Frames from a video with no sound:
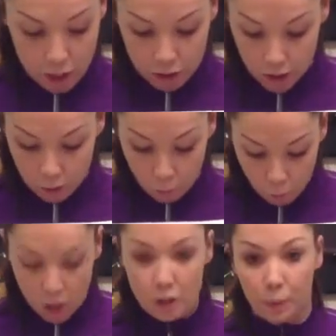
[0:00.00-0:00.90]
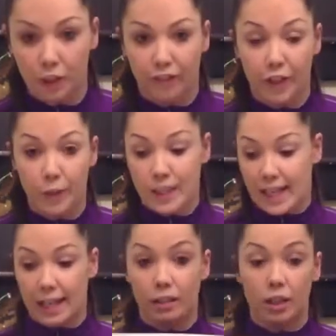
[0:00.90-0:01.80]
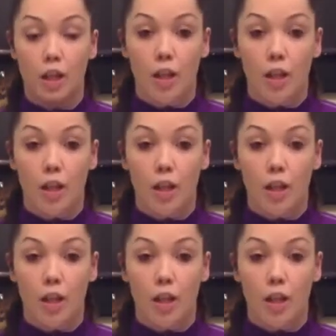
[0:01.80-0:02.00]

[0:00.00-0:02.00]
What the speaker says: So, what to put your food in.